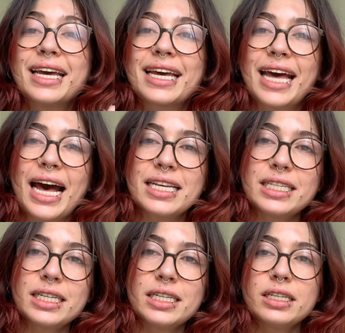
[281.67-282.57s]

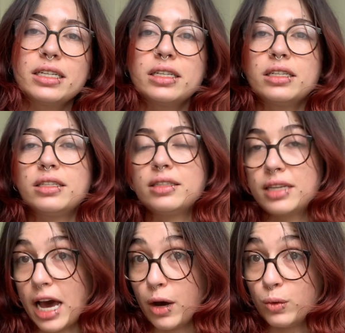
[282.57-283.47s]
Casa, it's
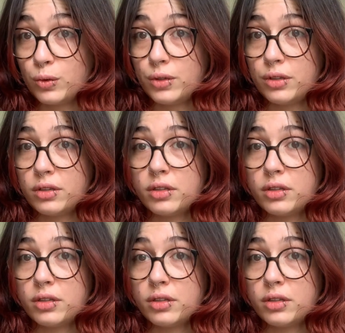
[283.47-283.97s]
house.